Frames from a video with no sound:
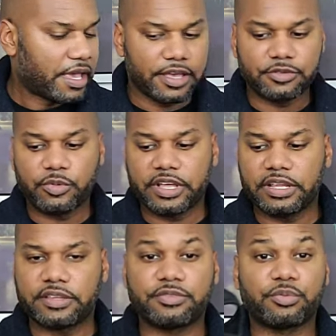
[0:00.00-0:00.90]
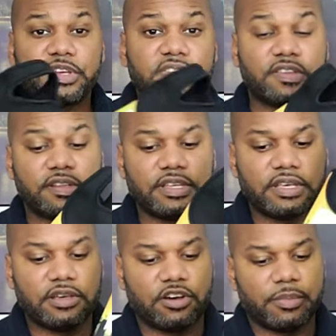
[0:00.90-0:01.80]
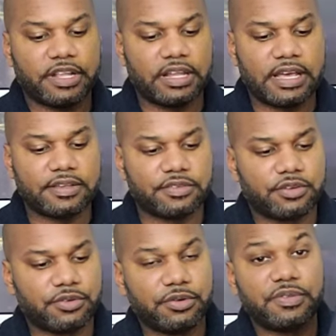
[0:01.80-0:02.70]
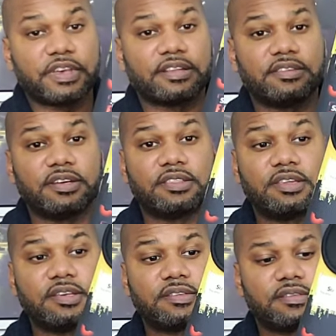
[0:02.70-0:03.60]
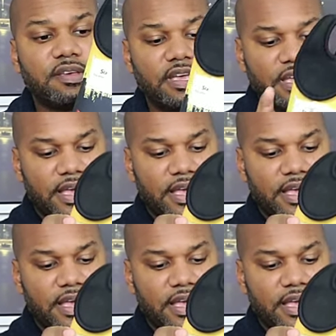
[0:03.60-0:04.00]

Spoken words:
As well as recently on my last cruise, I took this.